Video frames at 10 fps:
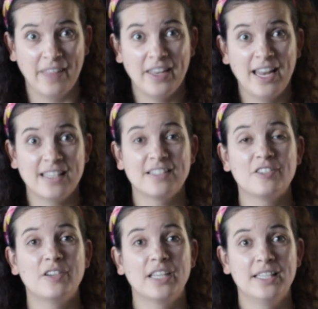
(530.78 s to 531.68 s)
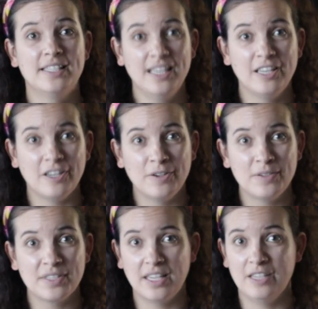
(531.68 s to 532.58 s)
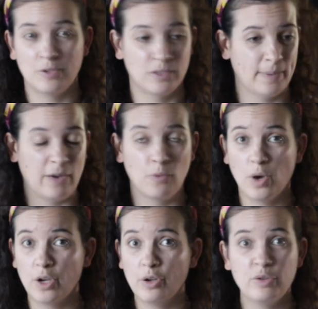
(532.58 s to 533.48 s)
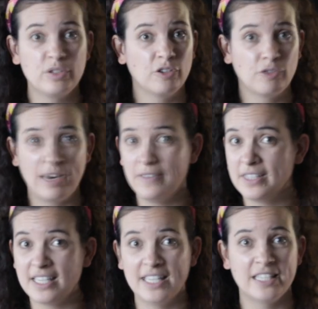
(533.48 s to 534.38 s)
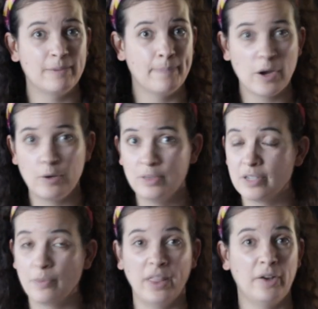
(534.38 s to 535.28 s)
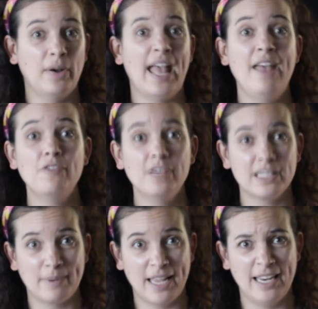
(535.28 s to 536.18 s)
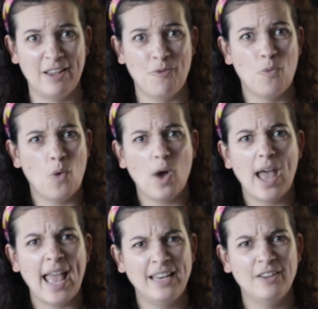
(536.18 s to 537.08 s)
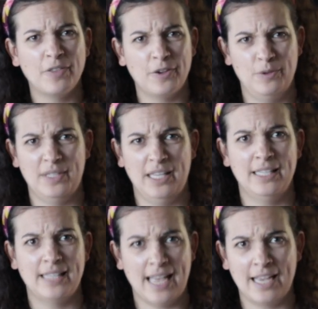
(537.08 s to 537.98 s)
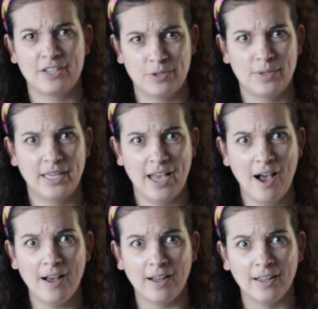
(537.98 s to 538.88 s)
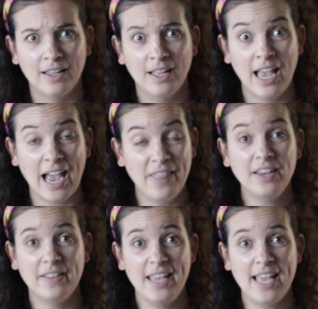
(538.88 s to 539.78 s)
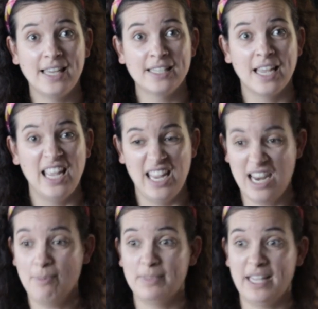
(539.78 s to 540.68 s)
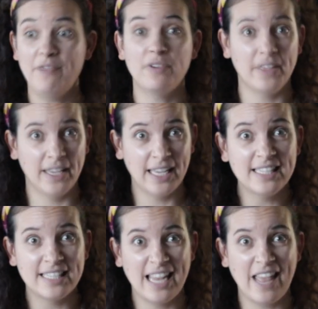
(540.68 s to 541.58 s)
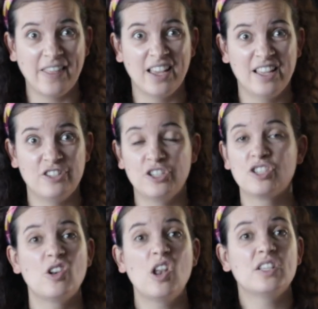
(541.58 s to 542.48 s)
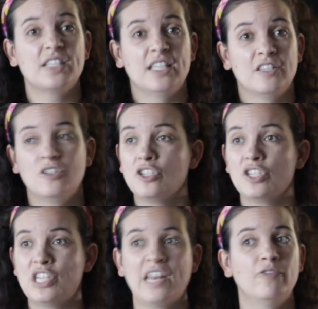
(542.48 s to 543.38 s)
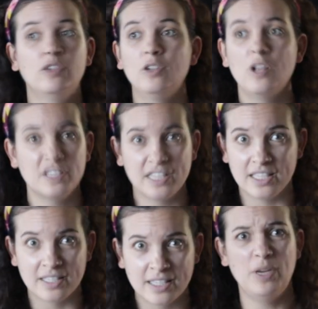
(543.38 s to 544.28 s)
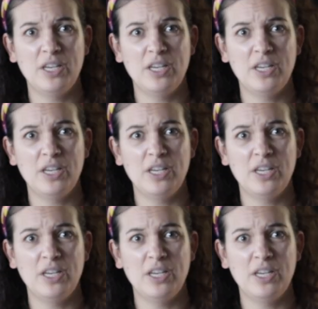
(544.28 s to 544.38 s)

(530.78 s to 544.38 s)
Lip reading: And then as the sonnet continues, he talks about woes, grievances, moans, without ever explaining what any of those things actually are. And then at the end, he lumps everything in together as just losses, just general losses,